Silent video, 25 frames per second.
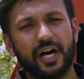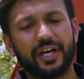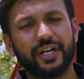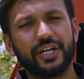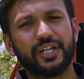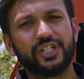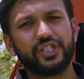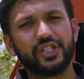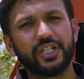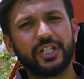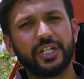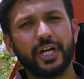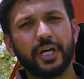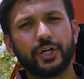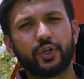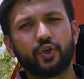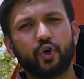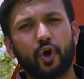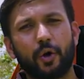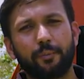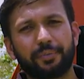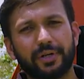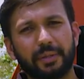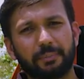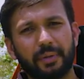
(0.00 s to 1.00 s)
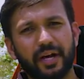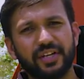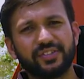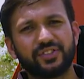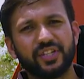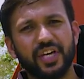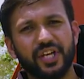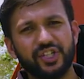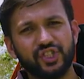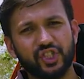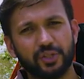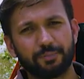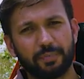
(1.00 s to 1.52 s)
are engineered to optimize
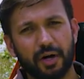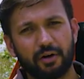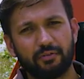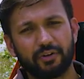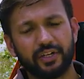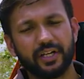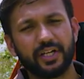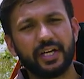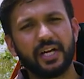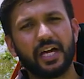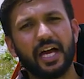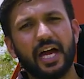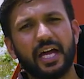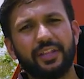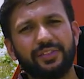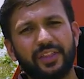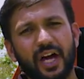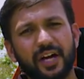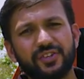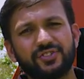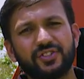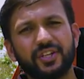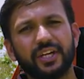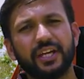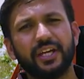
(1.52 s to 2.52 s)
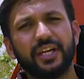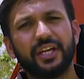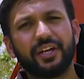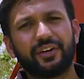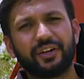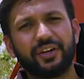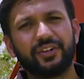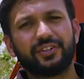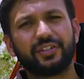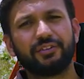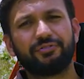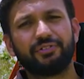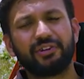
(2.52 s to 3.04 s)
engine power and thus
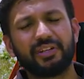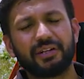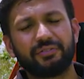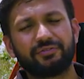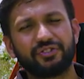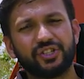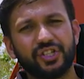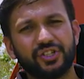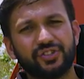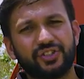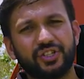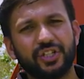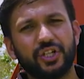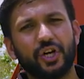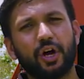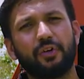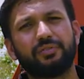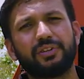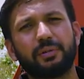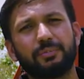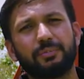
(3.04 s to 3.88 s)
increase the fuel efficiency of